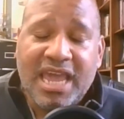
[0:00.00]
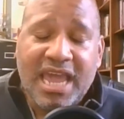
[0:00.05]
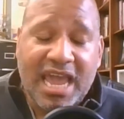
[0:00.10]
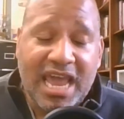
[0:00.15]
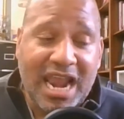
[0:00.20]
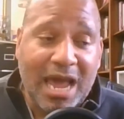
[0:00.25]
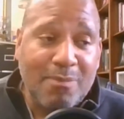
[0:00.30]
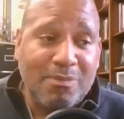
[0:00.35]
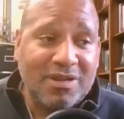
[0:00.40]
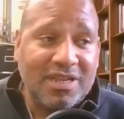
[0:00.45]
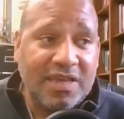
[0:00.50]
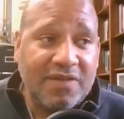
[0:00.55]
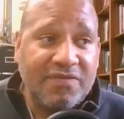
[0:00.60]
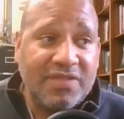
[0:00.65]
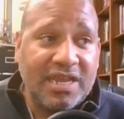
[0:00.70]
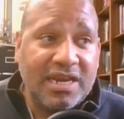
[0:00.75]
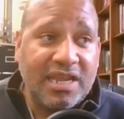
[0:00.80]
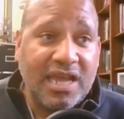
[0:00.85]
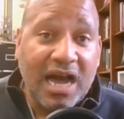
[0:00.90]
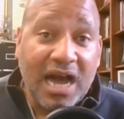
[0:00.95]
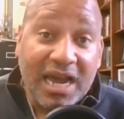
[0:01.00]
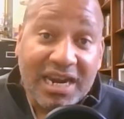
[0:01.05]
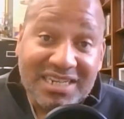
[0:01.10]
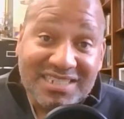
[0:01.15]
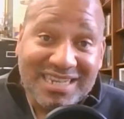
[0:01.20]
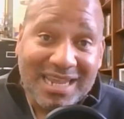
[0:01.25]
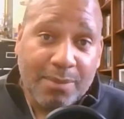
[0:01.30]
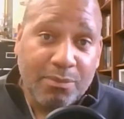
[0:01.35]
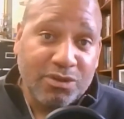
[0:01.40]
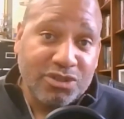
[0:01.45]
And I believe that God
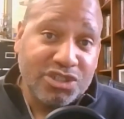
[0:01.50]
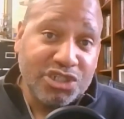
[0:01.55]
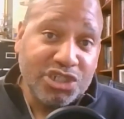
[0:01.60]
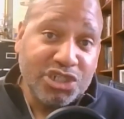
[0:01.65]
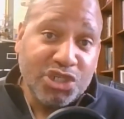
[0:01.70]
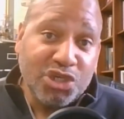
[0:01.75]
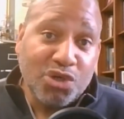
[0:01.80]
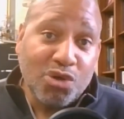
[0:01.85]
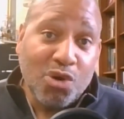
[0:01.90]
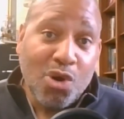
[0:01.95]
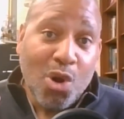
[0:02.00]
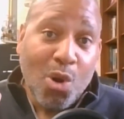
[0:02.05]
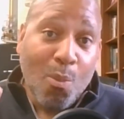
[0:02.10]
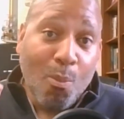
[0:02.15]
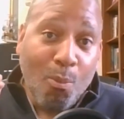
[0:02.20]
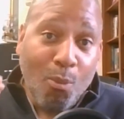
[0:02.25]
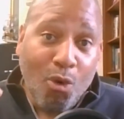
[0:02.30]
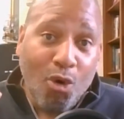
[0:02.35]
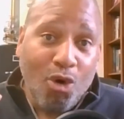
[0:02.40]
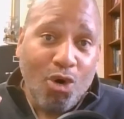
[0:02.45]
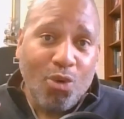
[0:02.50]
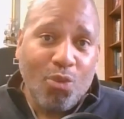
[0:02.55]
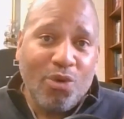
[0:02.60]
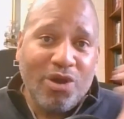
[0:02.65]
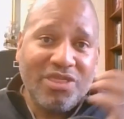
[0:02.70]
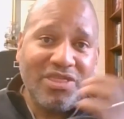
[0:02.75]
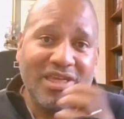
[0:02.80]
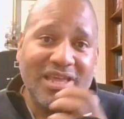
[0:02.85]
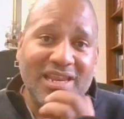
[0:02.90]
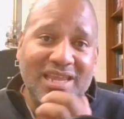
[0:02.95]
is able to do more
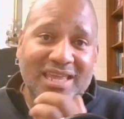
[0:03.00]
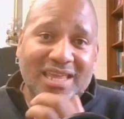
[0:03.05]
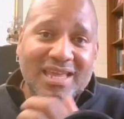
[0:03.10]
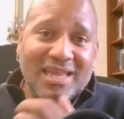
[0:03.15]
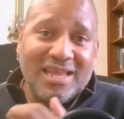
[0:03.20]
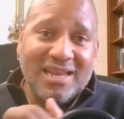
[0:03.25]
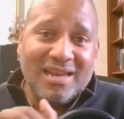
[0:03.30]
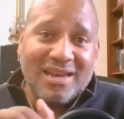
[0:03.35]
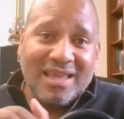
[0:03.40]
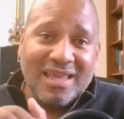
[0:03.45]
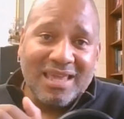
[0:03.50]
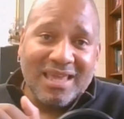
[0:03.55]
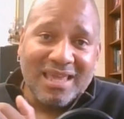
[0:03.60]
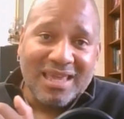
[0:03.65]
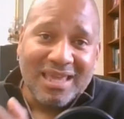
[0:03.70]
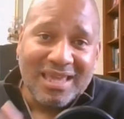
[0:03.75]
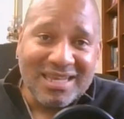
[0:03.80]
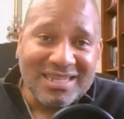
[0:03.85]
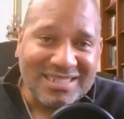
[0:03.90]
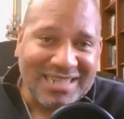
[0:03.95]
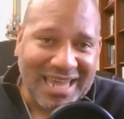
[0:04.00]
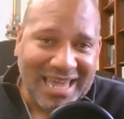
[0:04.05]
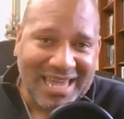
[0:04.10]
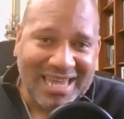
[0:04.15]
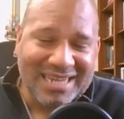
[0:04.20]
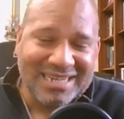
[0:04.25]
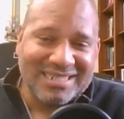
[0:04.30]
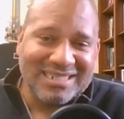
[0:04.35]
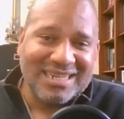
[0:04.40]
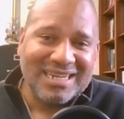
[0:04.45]
with it in his
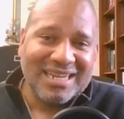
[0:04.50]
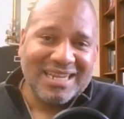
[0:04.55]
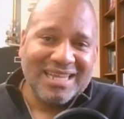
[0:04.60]
hands